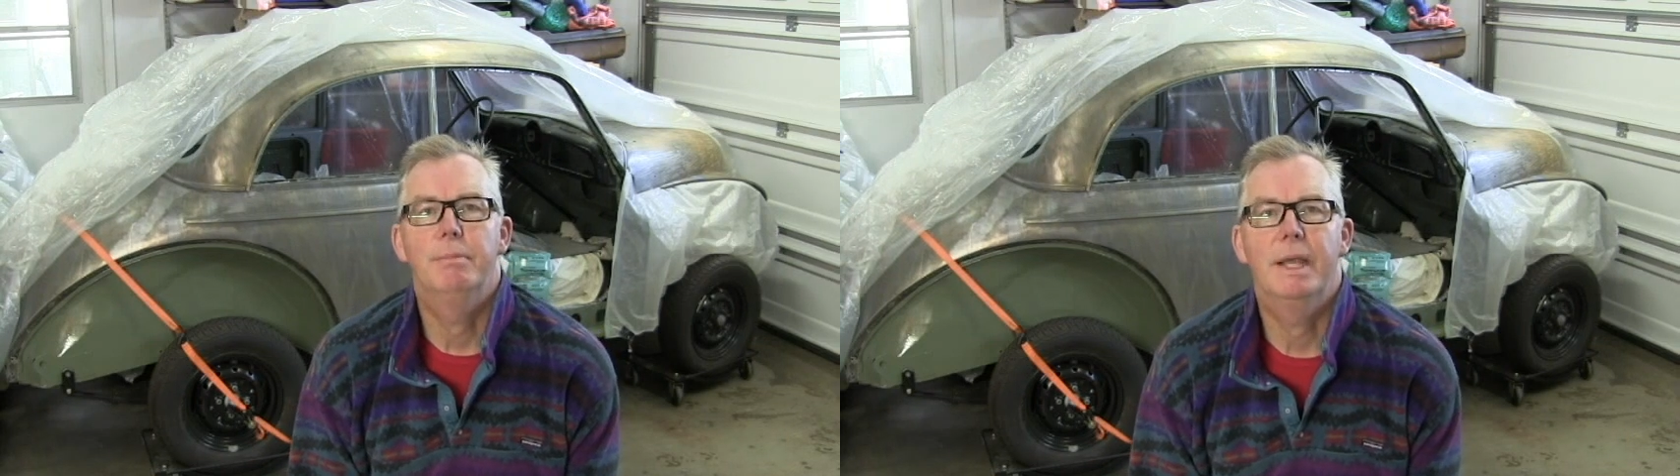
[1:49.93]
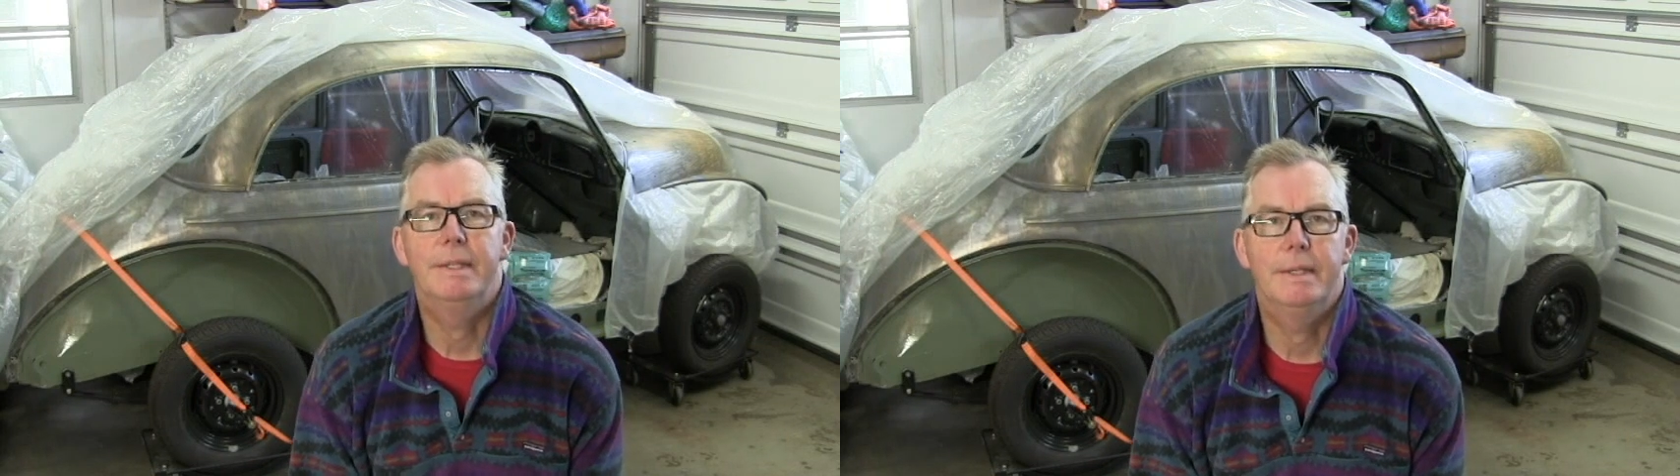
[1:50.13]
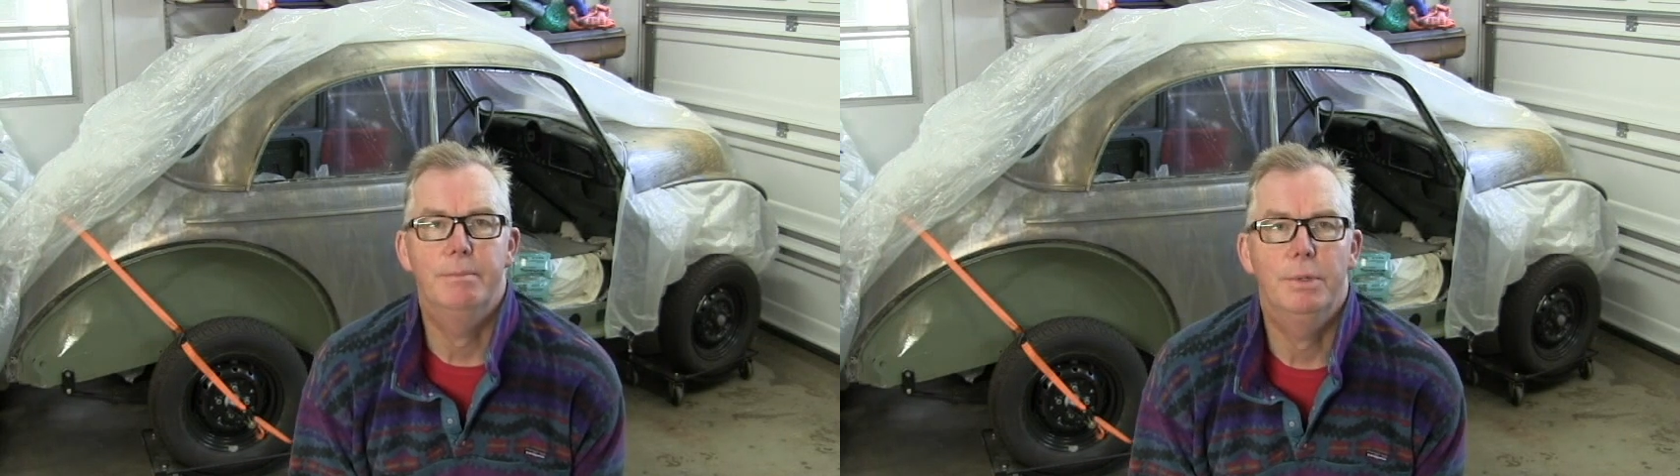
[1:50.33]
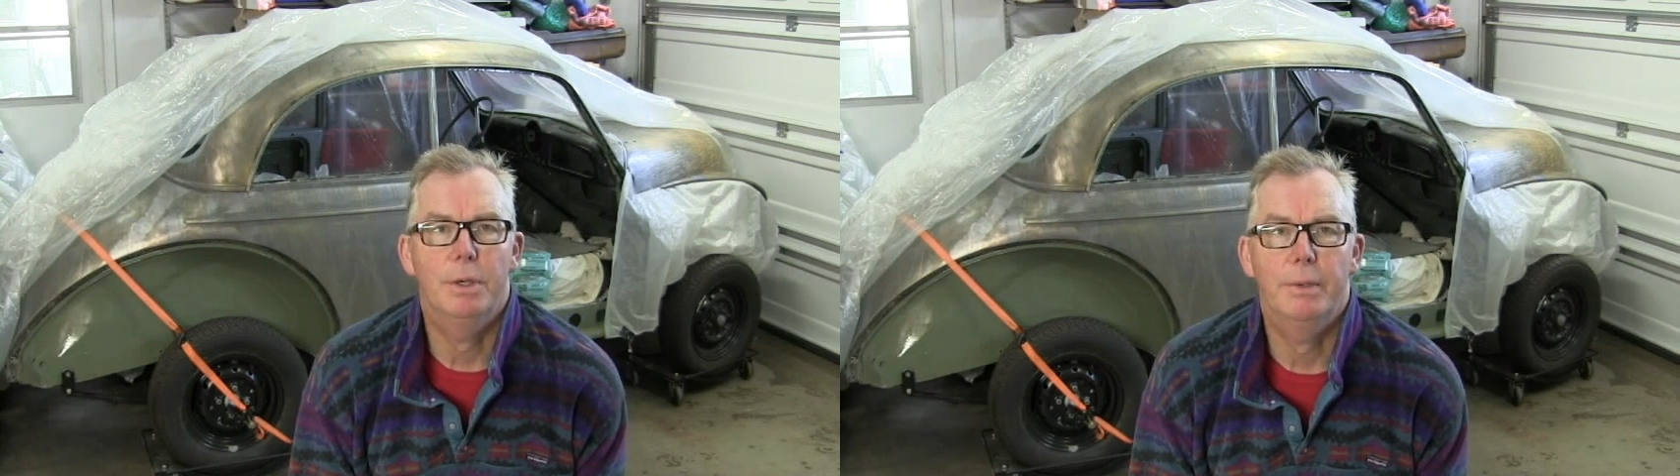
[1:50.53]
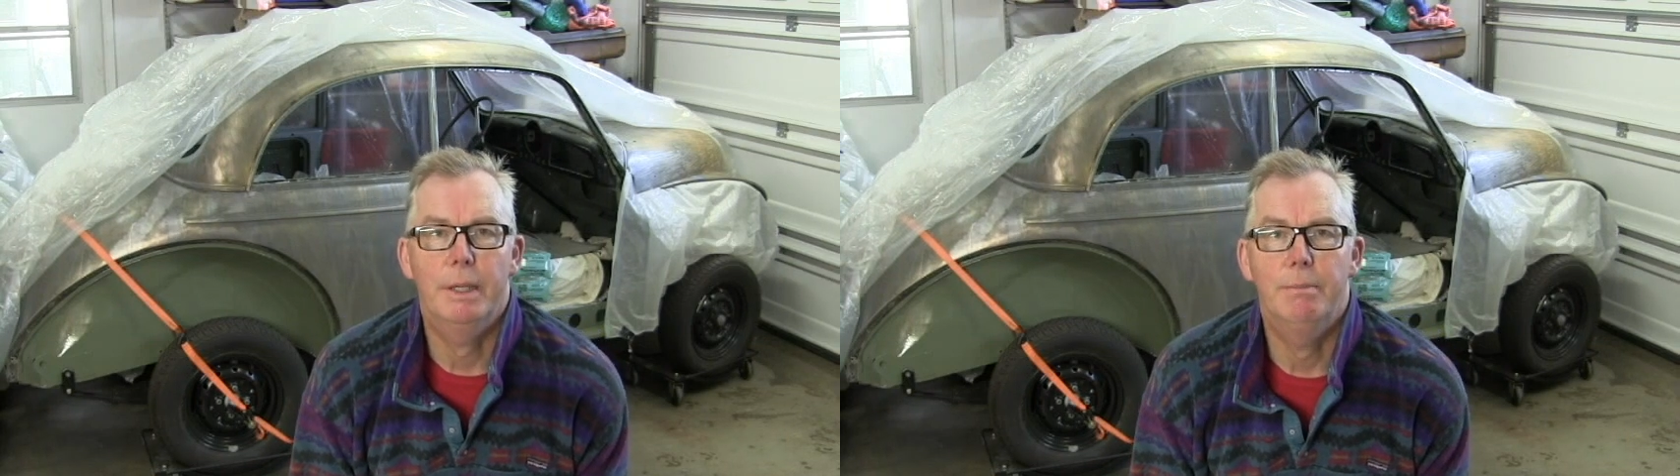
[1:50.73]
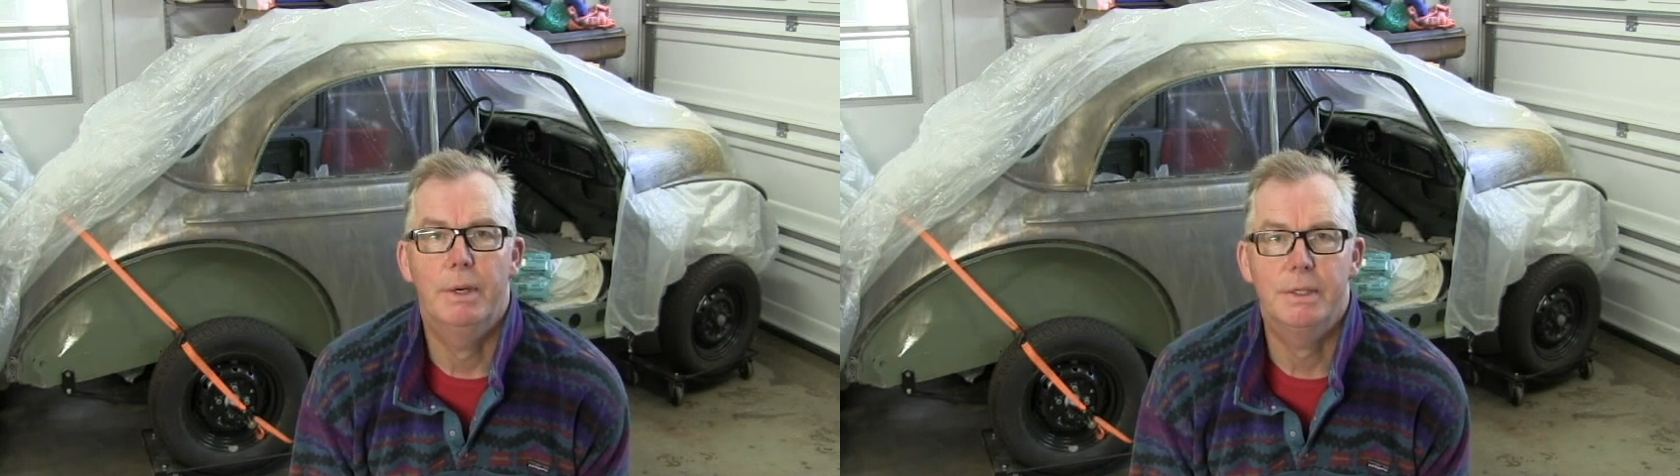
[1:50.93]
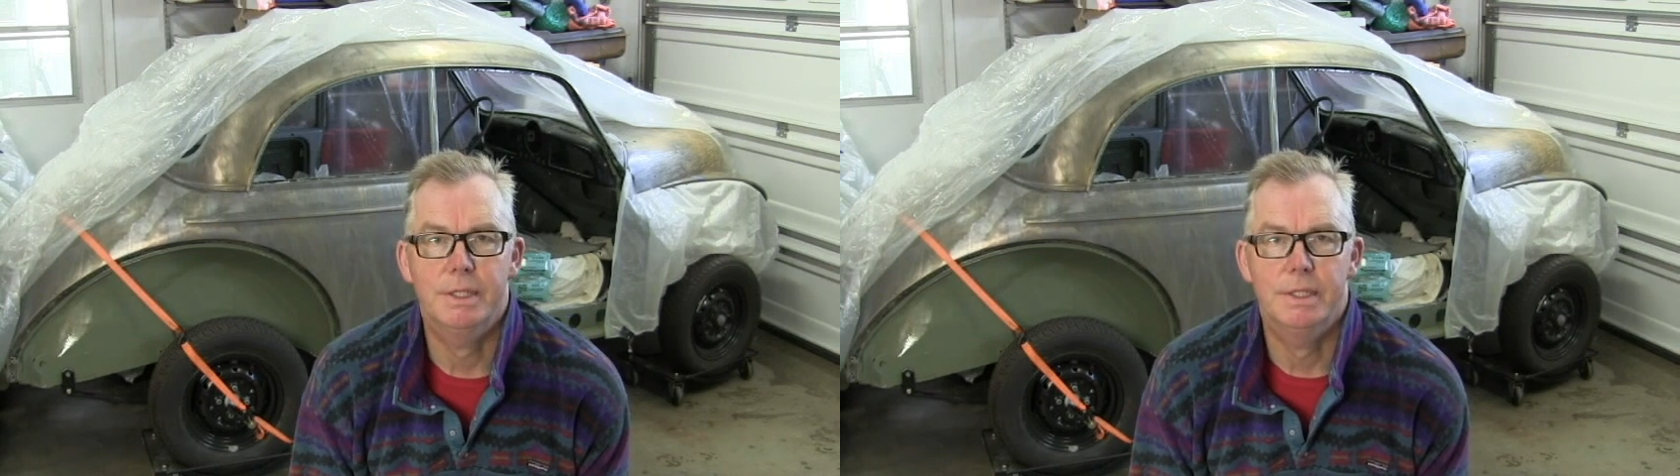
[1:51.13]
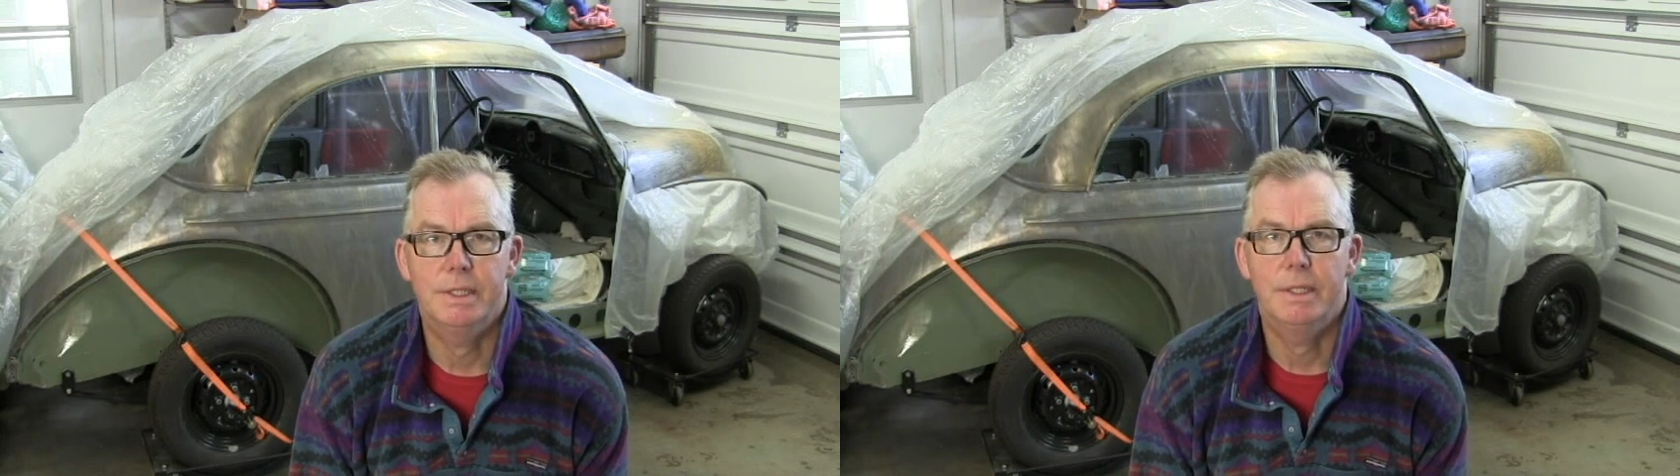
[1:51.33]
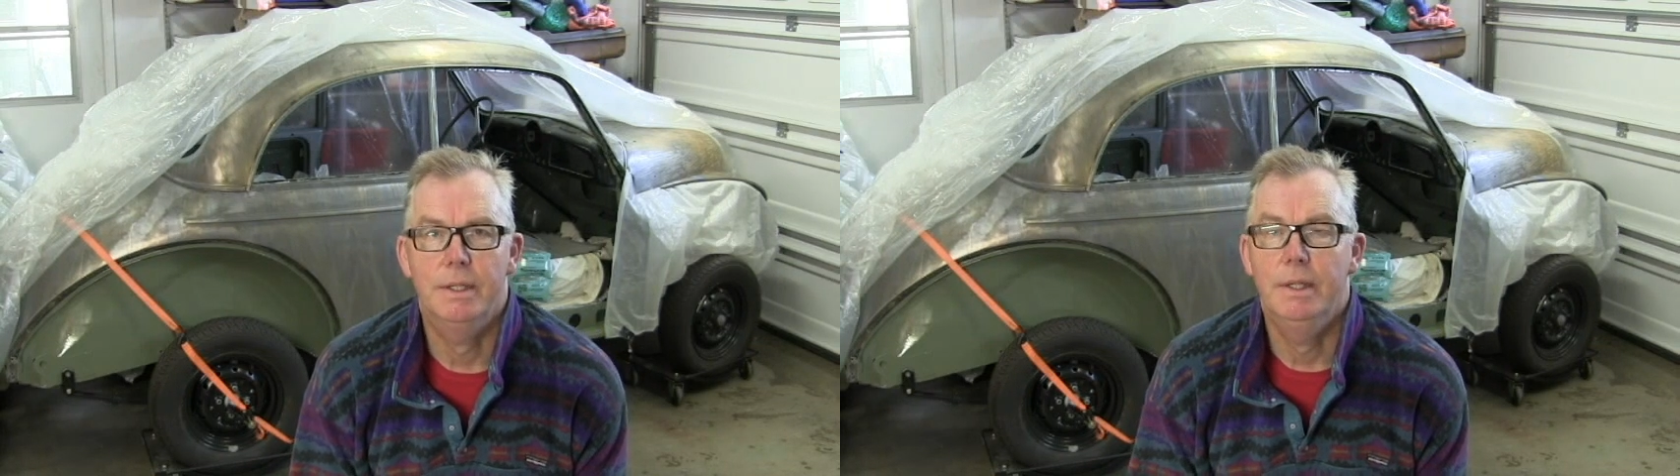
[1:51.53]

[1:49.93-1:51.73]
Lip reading: and painted and put away in boxes.